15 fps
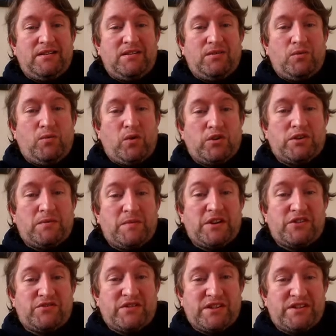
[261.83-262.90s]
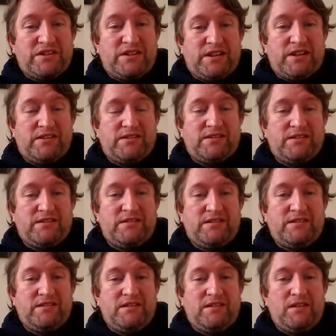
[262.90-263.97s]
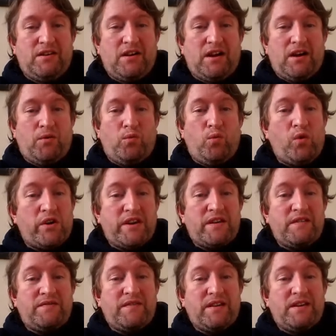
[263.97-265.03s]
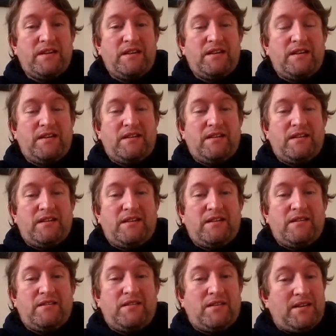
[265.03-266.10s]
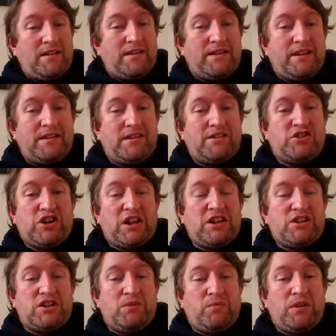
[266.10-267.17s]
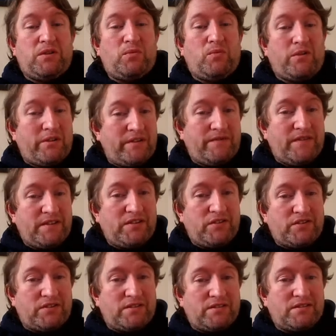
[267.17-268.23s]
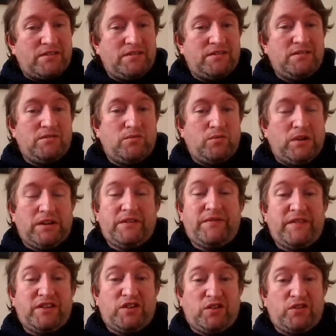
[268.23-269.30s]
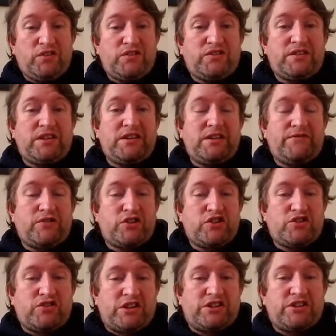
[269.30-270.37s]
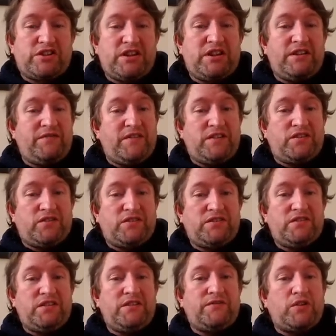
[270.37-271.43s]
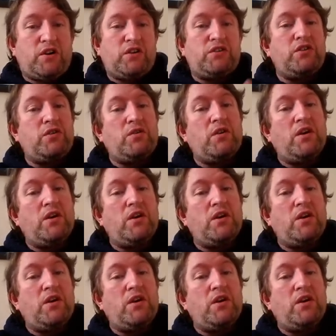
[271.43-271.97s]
What are my strategies? And what if, and then you challenge it with, what if it doesn't? Well, if it does, then you've got a strategy, and if it doesn't, you've got a new...